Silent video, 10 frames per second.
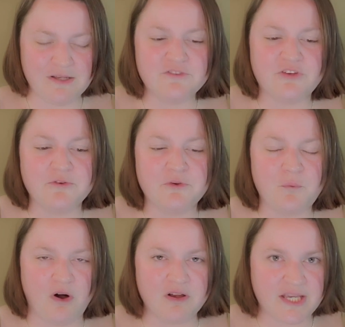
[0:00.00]
So the
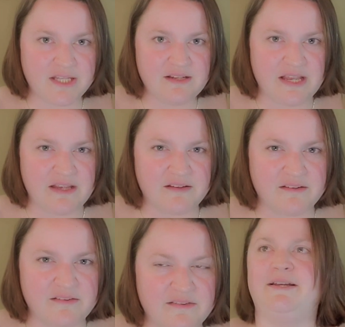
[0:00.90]
walk-in
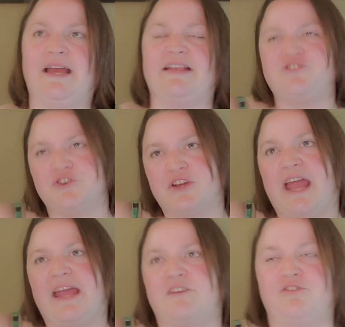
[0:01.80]
it's your
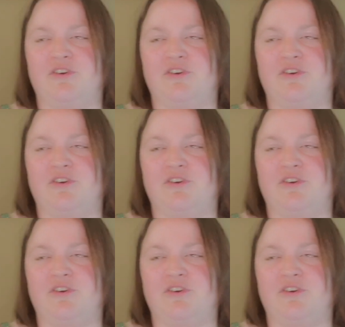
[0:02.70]
cave,